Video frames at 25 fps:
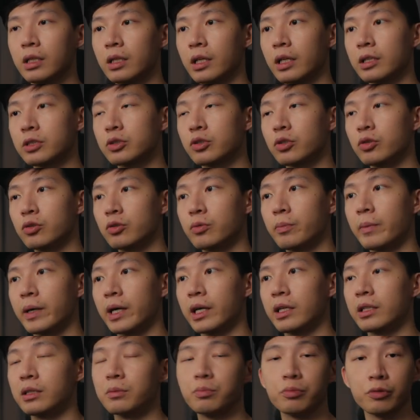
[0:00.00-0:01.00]
let's go
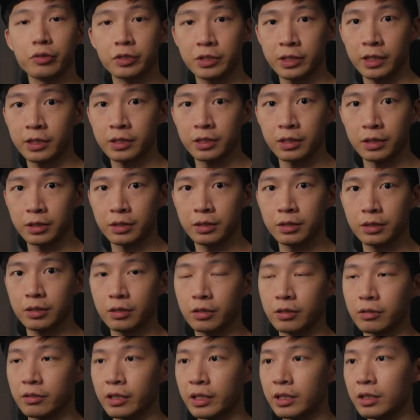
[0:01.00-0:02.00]
by the processes,
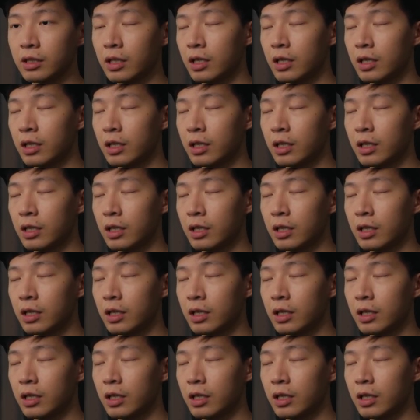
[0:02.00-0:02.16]
all right?